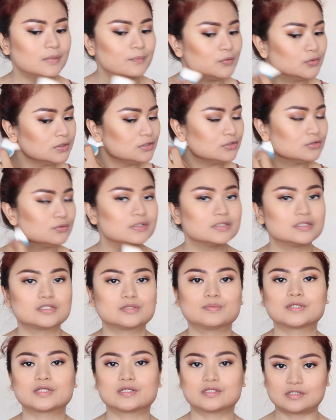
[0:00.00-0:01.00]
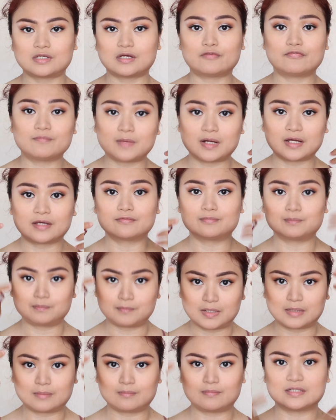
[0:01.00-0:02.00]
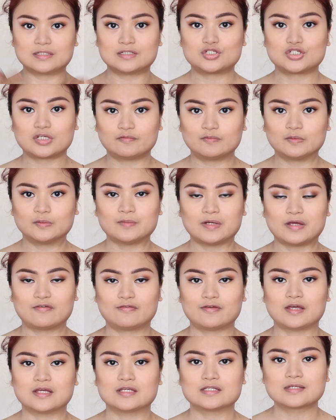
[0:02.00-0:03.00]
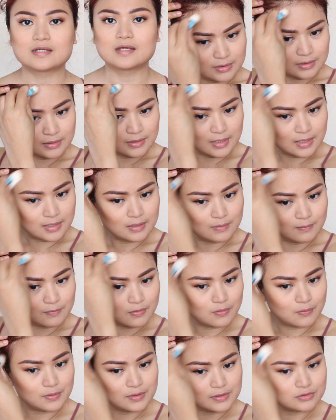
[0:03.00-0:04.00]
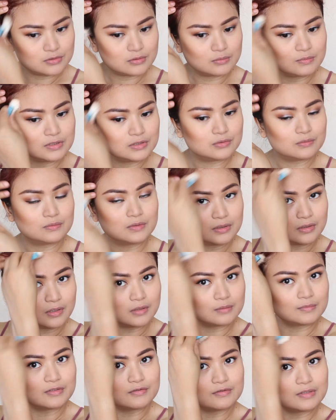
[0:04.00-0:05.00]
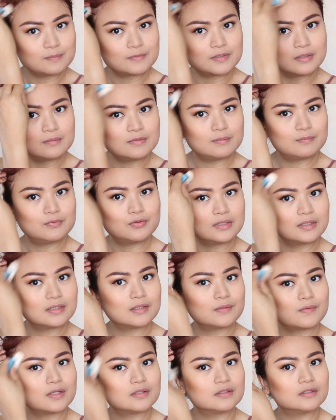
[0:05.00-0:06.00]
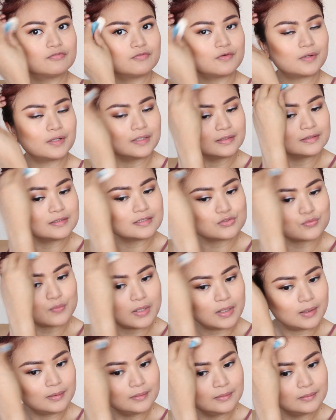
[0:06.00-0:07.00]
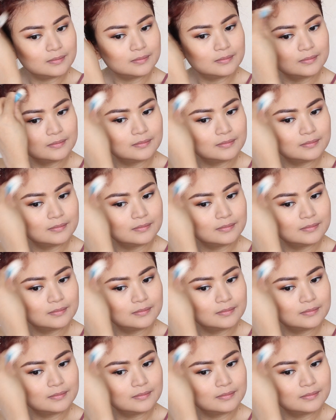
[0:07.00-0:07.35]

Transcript: I'm only doing this because I have the shape of my face, and then I am going to be doing. I'm gonna be putting around the forehead as well.